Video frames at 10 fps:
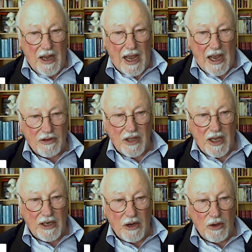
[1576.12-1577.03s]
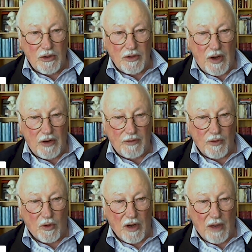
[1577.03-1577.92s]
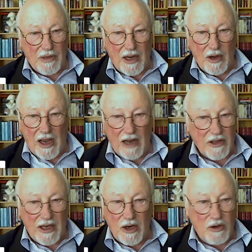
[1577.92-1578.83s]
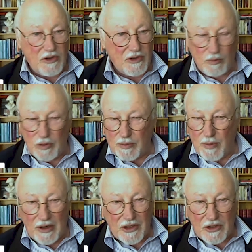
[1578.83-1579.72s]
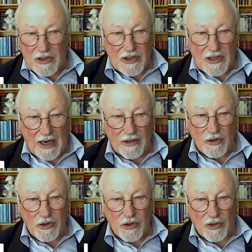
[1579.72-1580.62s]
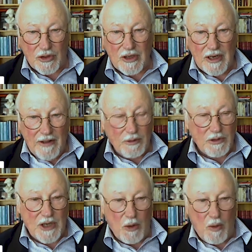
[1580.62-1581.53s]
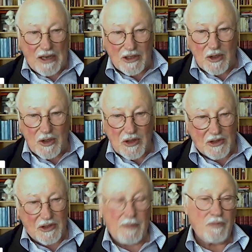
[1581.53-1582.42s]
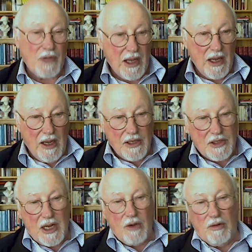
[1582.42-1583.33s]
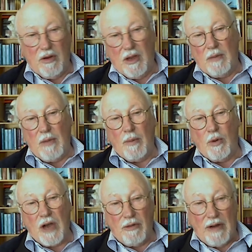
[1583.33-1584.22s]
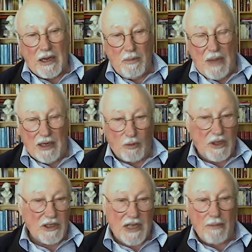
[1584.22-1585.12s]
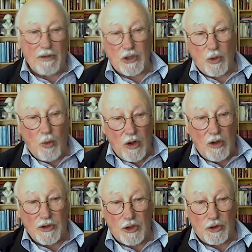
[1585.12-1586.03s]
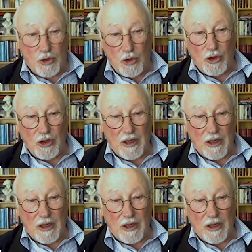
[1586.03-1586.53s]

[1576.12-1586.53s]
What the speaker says: how do they know who to vote for? I mean, how do they know which politician is telling the truth? There is no way to do this. So in my book, I recommend we establish a World Truth